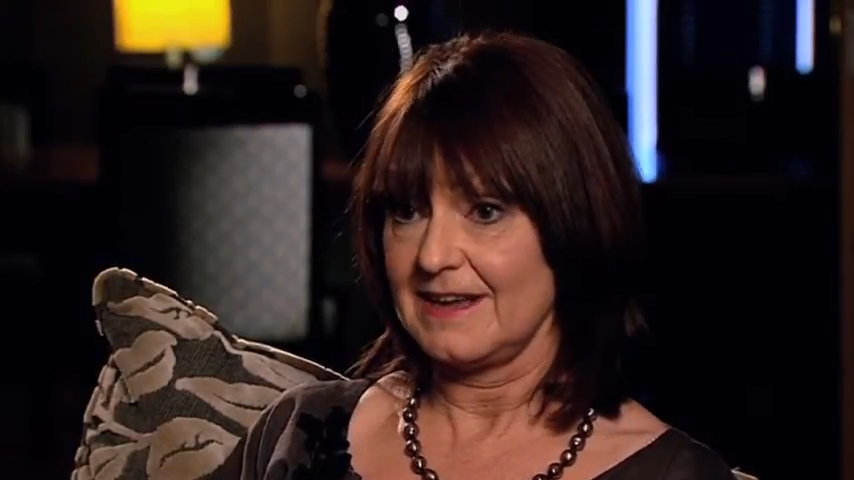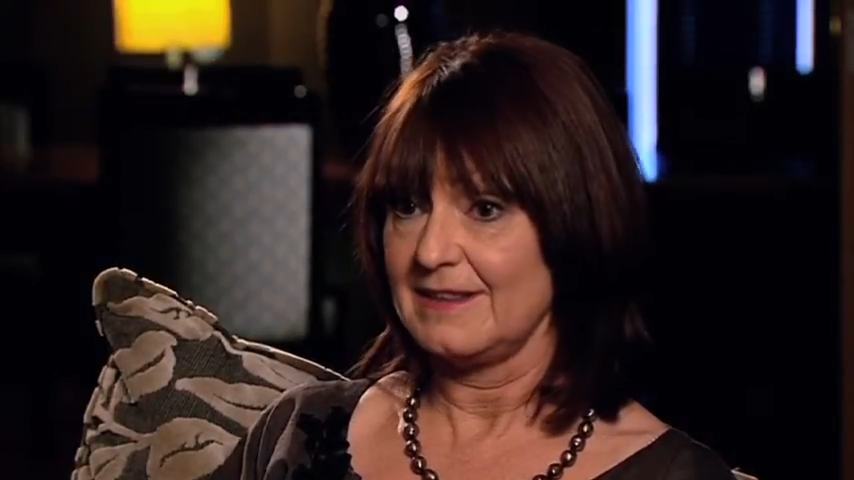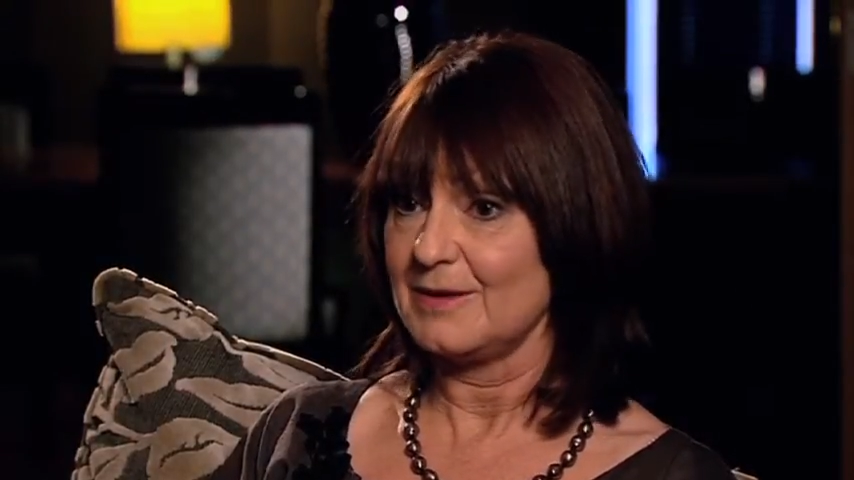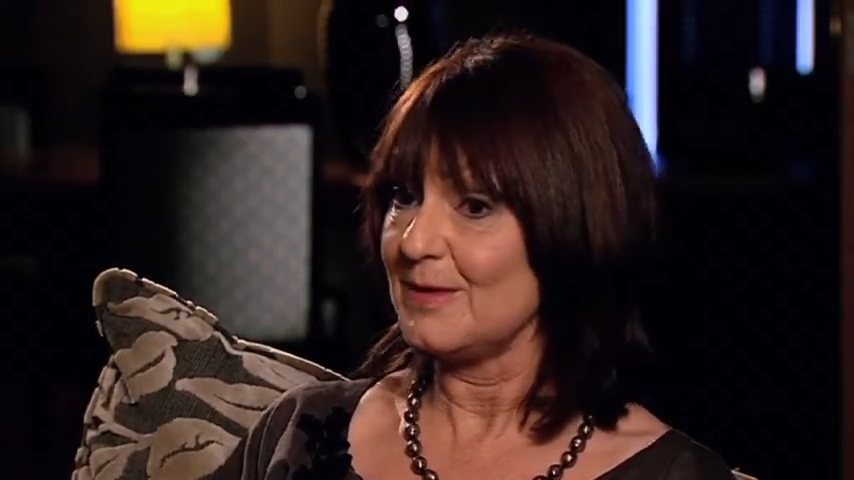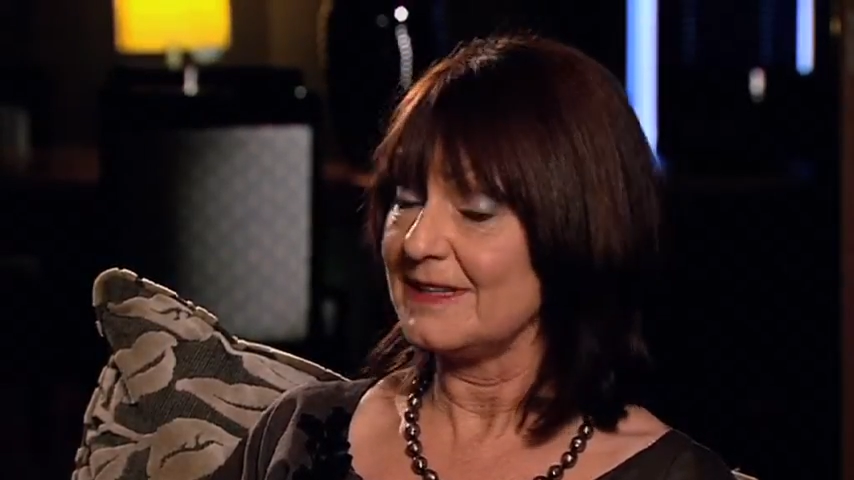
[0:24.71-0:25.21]

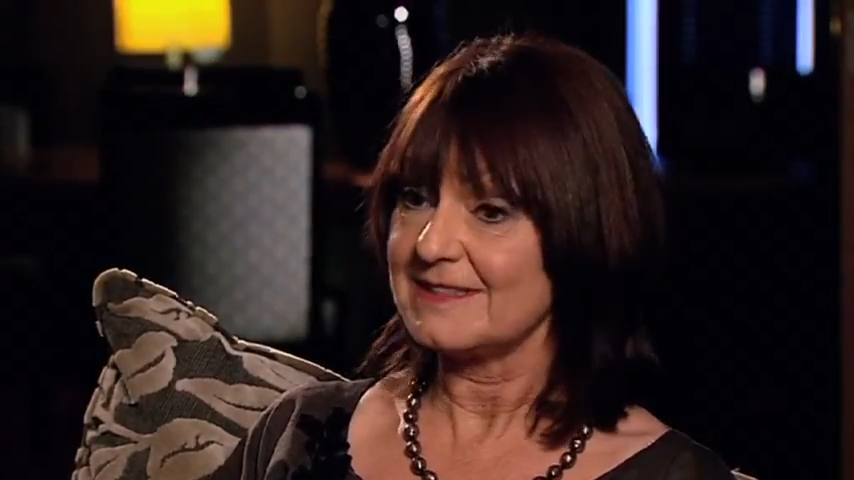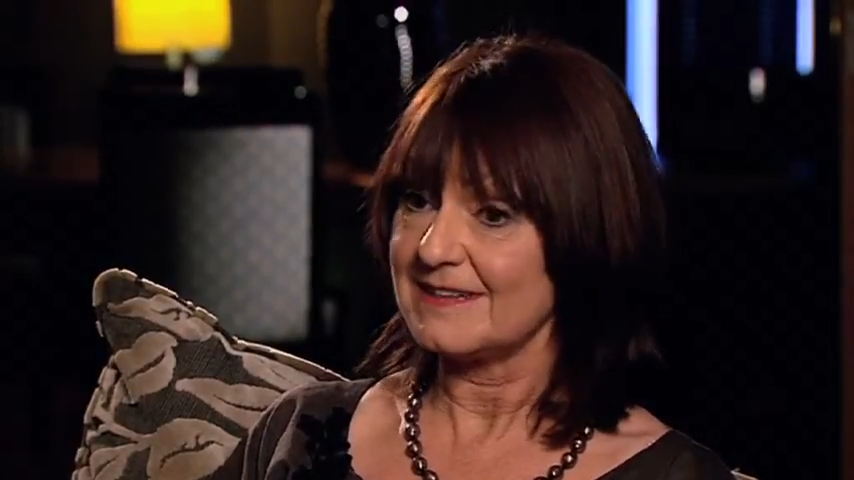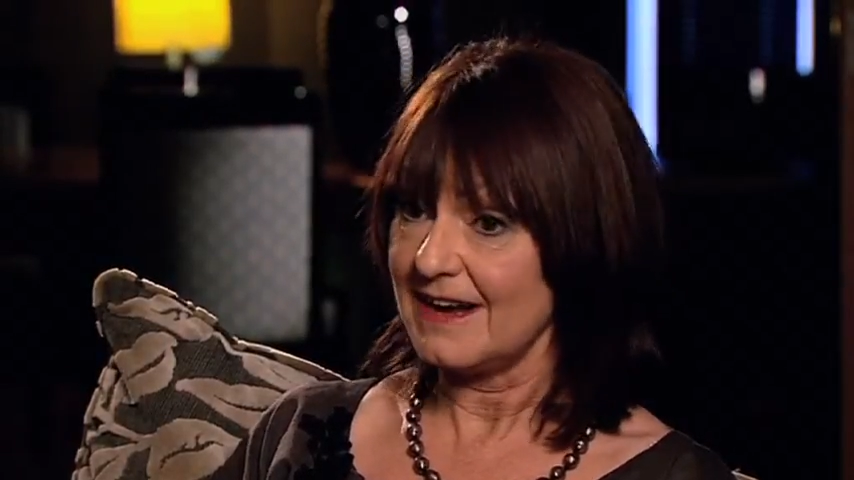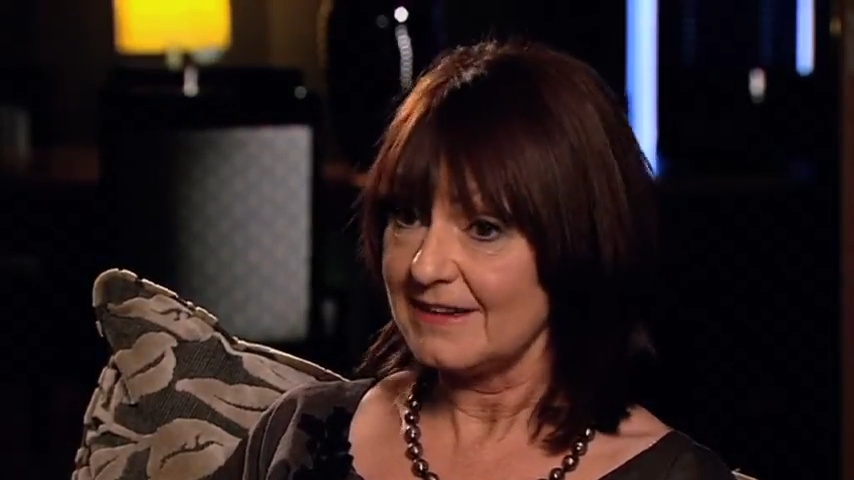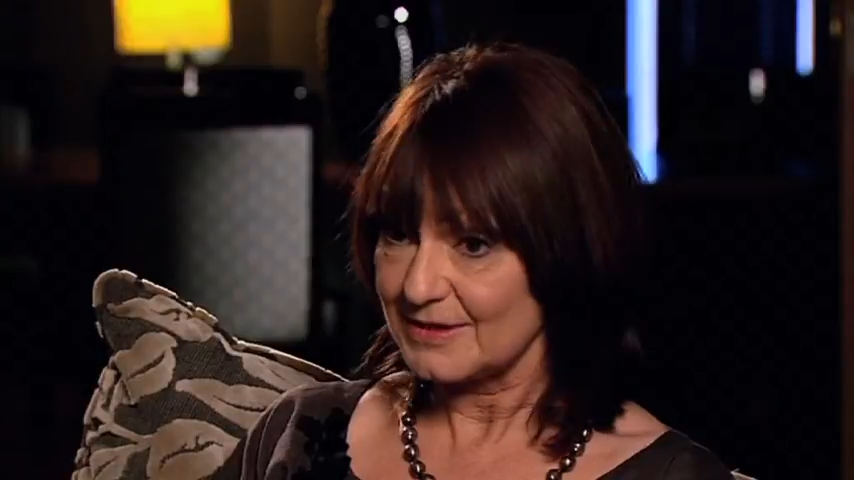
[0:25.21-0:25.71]
and the ones
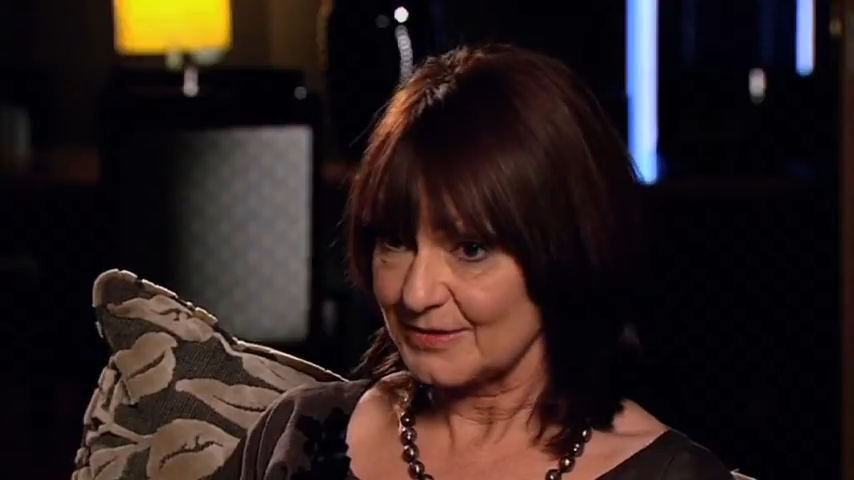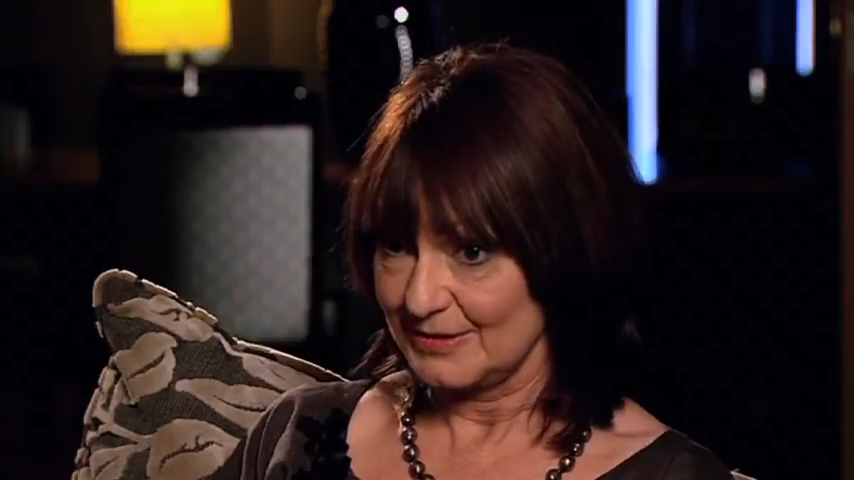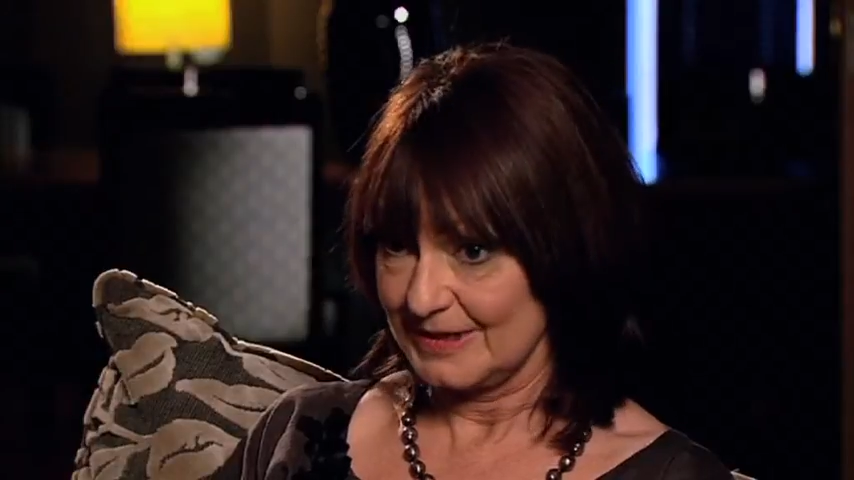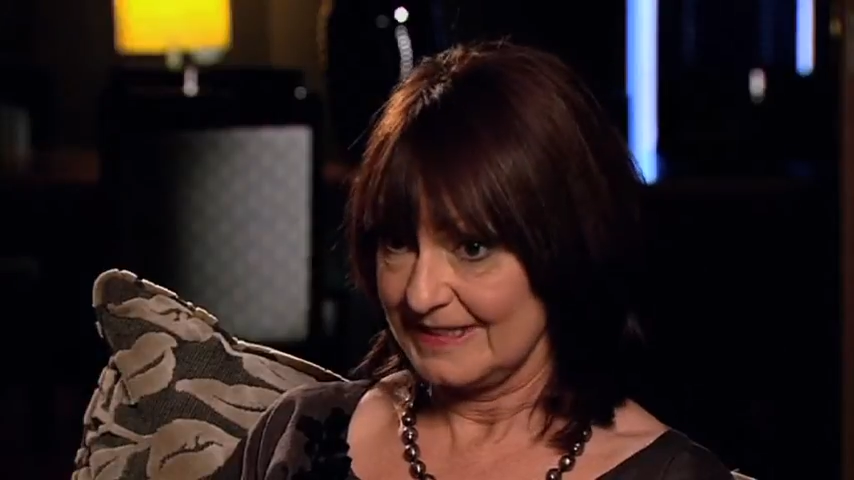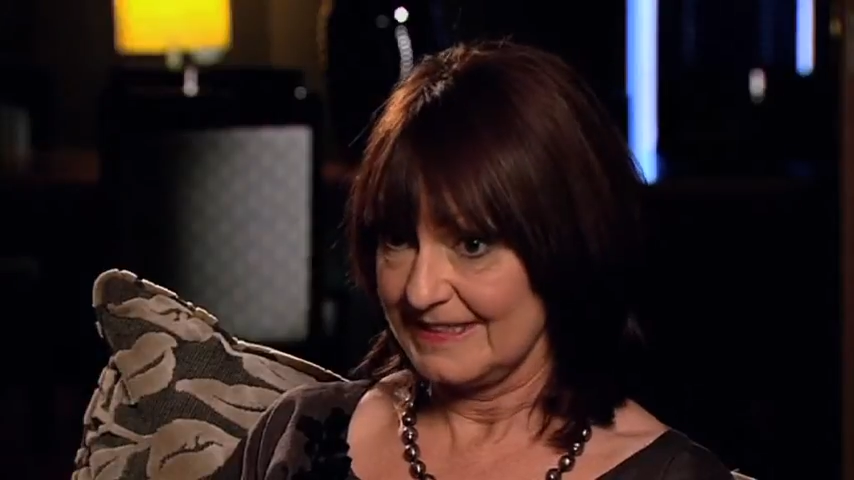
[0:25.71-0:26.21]
that aren't
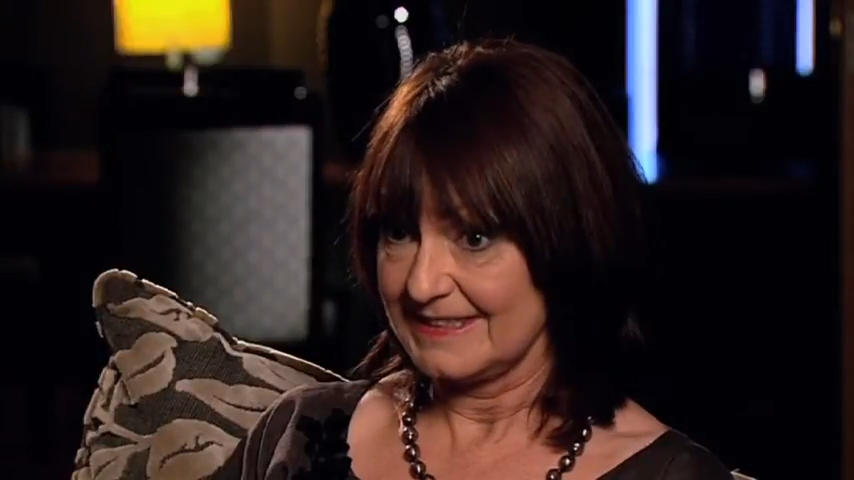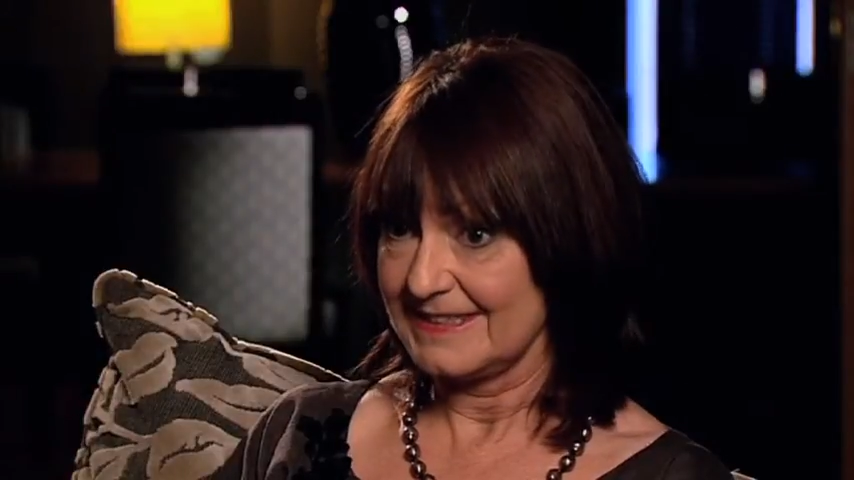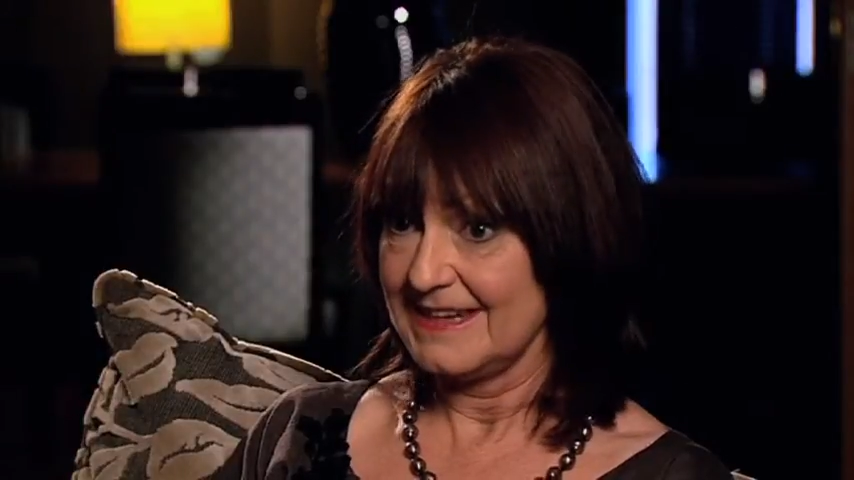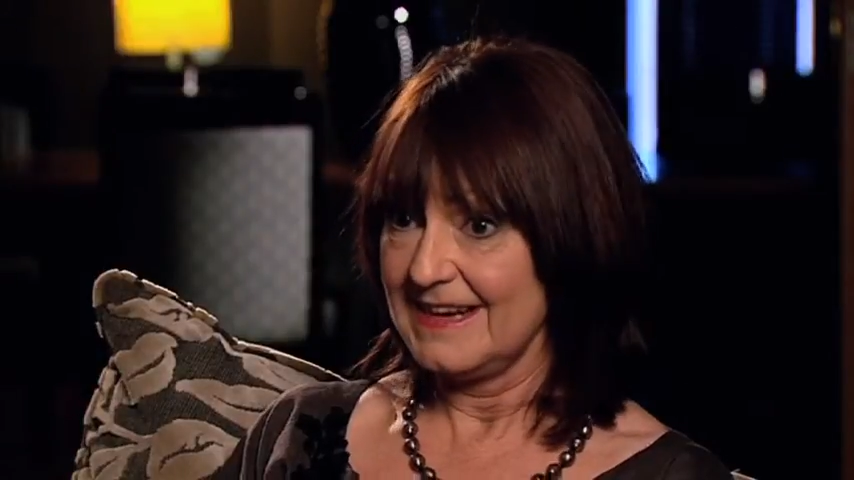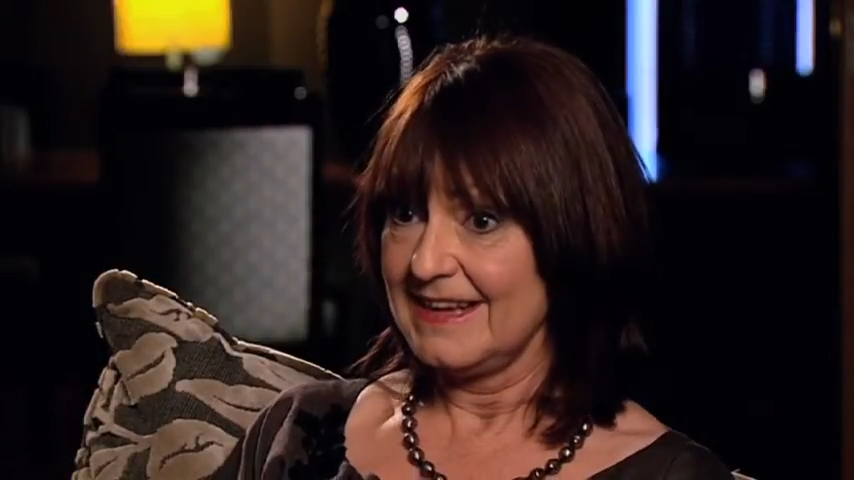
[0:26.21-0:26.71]
good at it,